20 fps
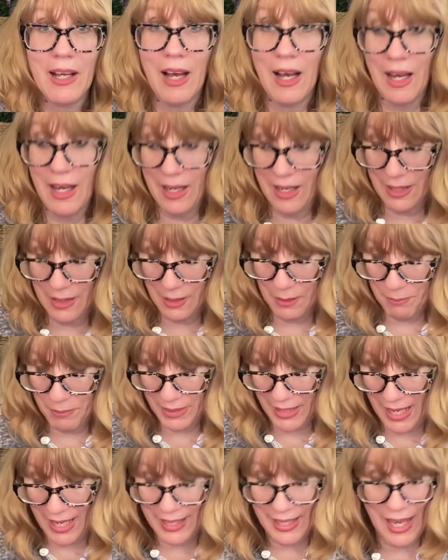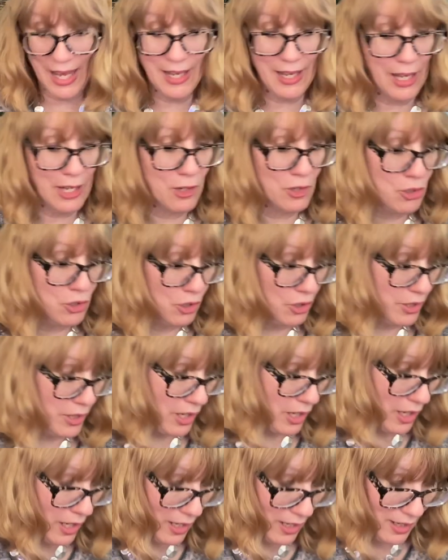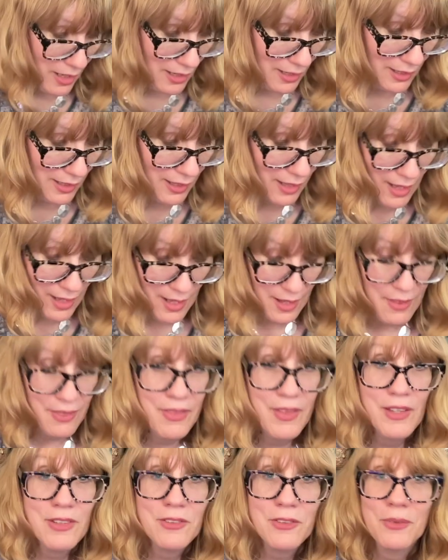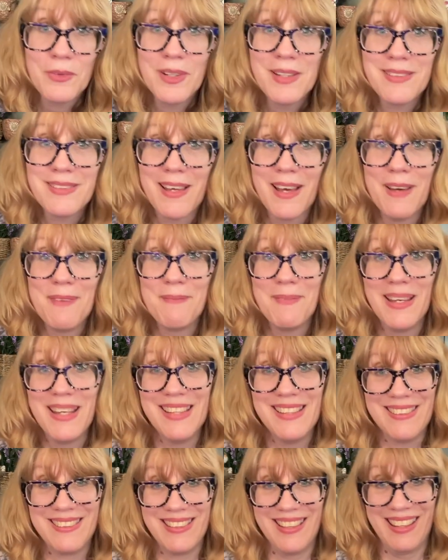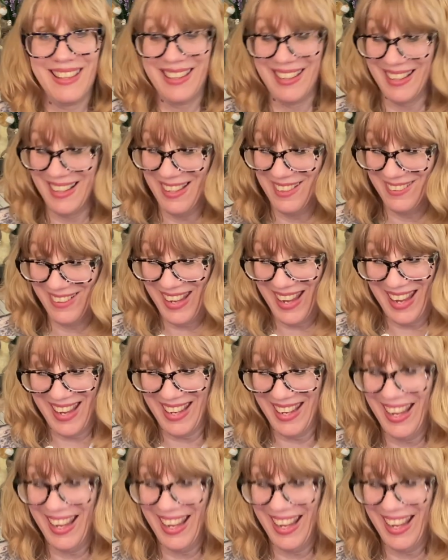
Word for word: haul, but I got a good haul. This was amazing. Okay.